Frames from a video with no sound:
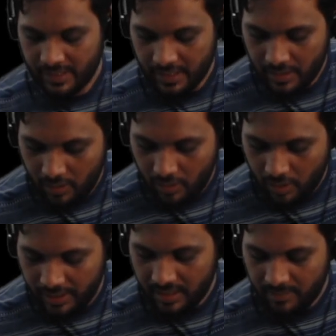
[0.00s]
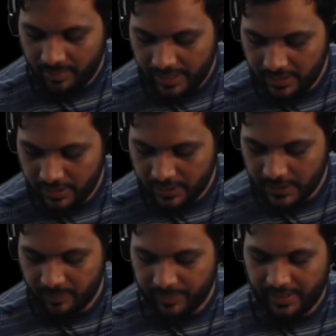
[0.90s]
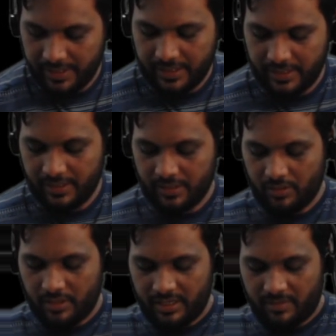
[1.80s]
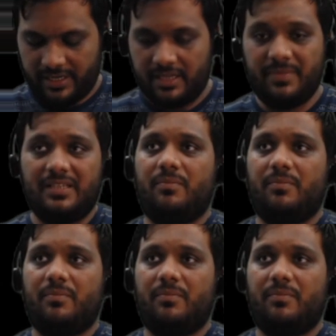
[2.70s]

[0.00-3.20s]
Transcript: non-compliance or suspected non-compliance.